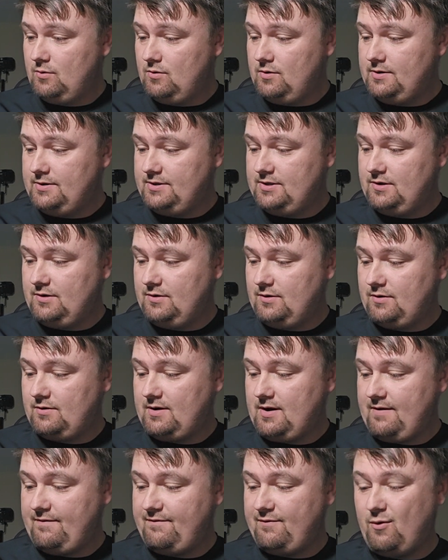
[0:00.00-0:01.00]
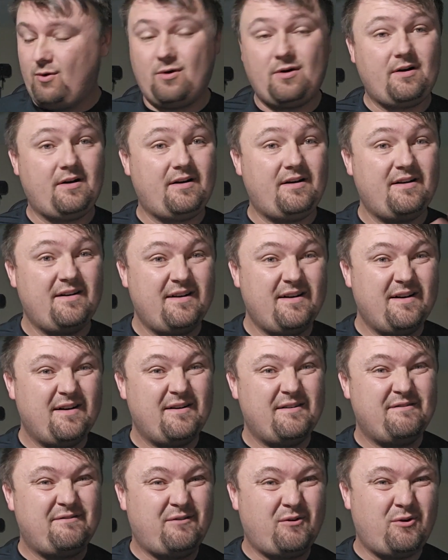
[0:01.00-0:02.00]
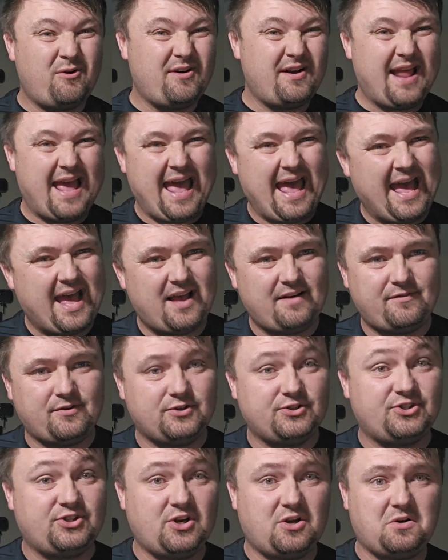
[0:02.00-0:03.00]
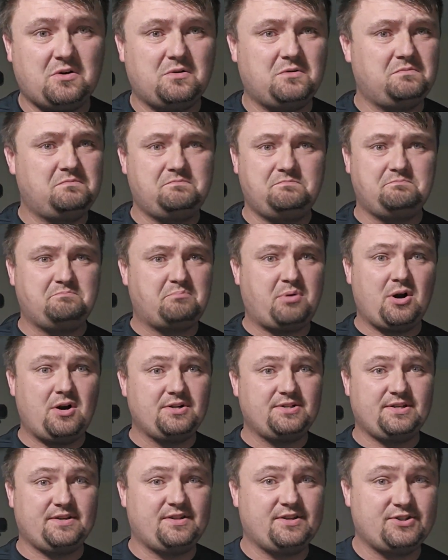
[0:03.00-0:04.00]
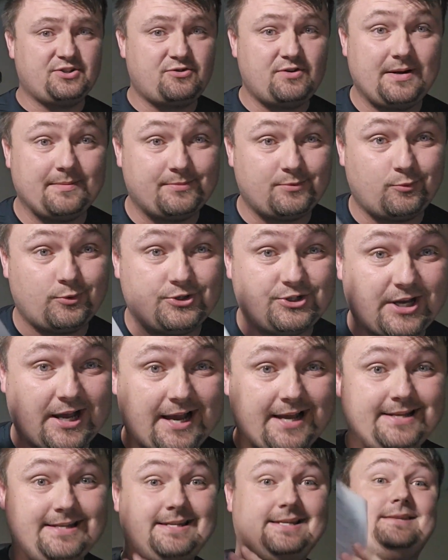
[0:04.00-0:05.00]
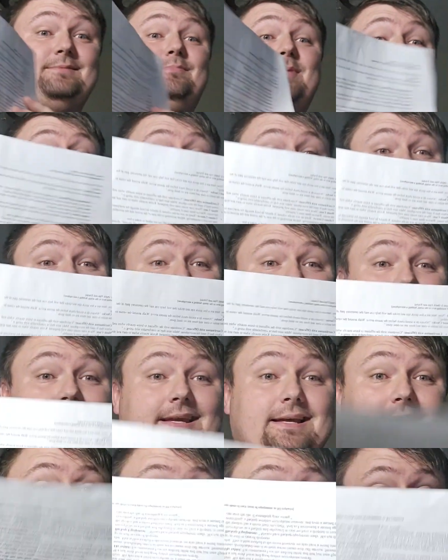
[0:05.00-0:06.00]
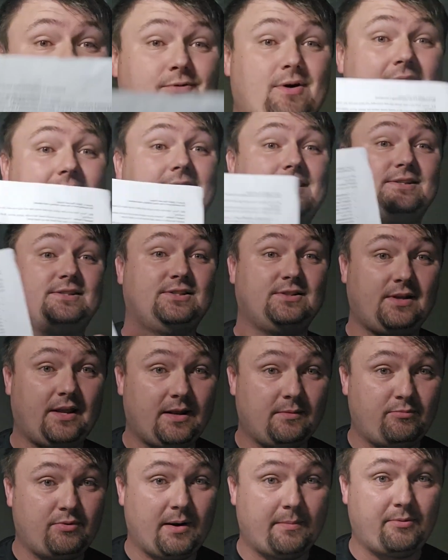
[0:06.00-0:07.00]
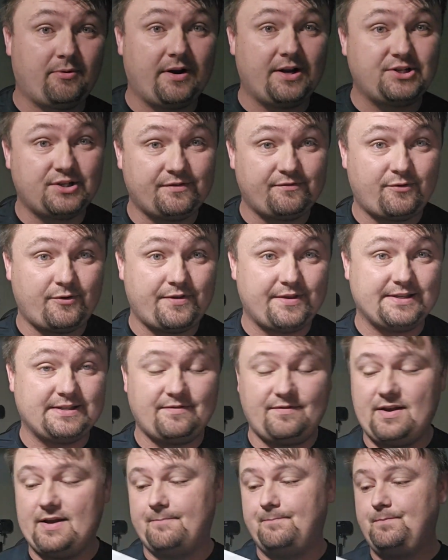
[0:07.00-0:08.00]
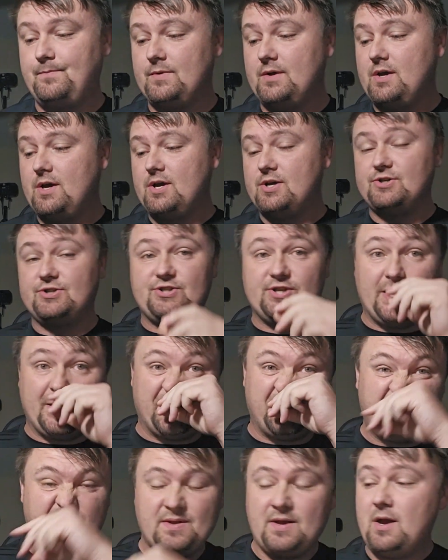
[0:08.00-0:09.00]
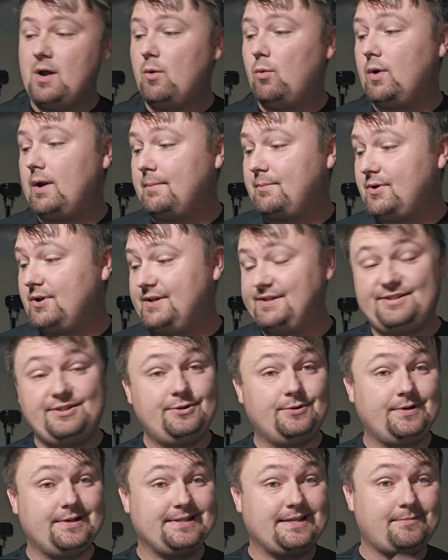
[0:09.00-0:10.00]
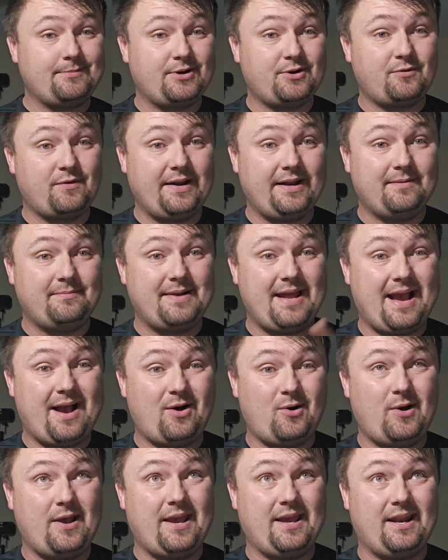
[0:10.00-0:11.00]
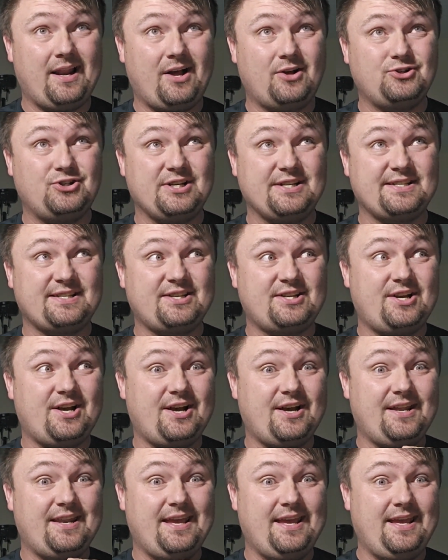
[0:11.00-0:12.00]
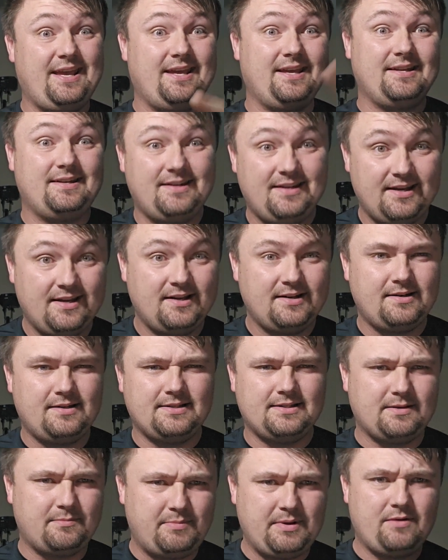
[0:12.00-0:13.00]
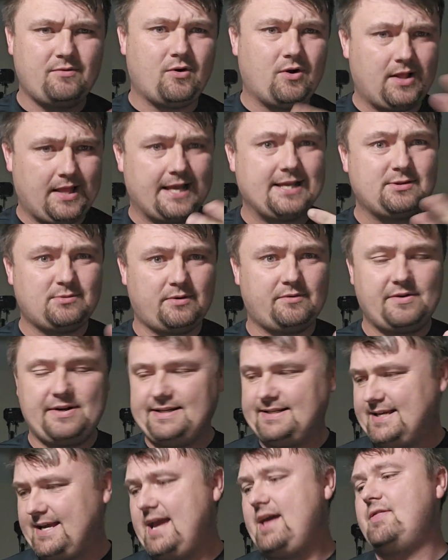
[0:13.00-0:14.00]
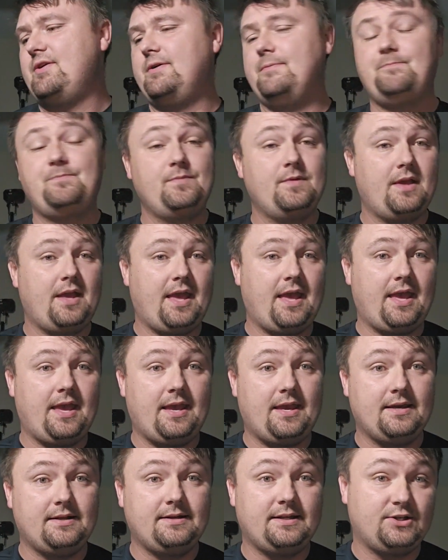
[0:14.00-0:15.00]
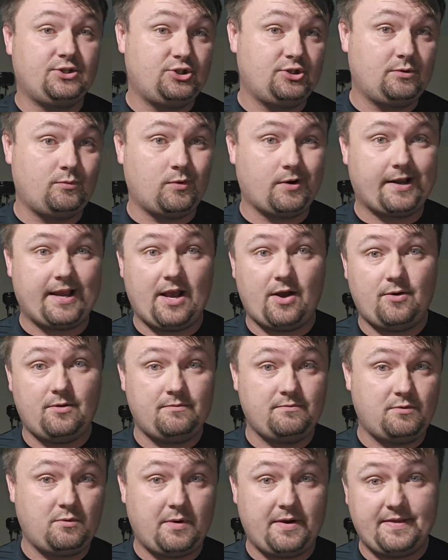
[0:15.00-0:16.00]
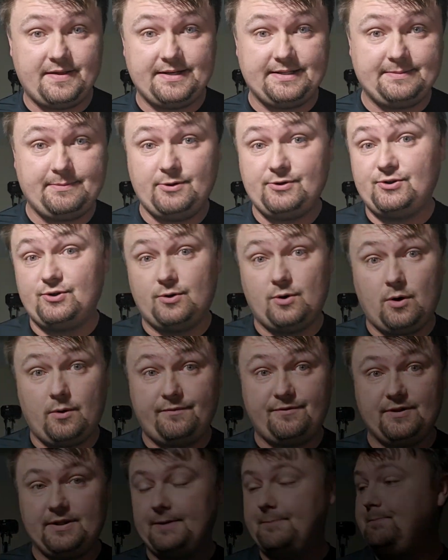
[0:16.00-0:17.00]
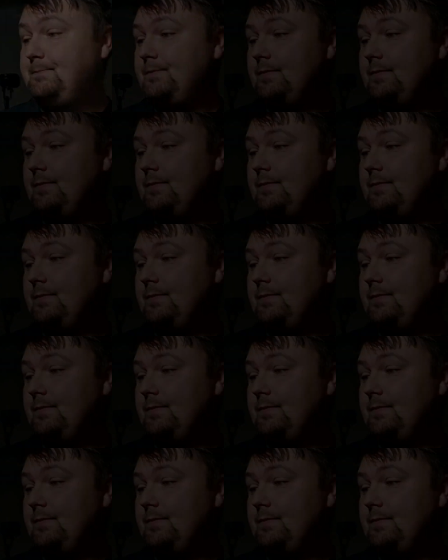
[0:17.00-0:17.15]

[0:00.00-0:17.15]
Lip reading: 4.5 or so parts of the script, which I did painstakingly write in preparation for this event. So what I'm going to do is I'm going to read them now, and I'll just cut in to some B-roll as we read together, and it should work out the way that it's supposed to, hopefully.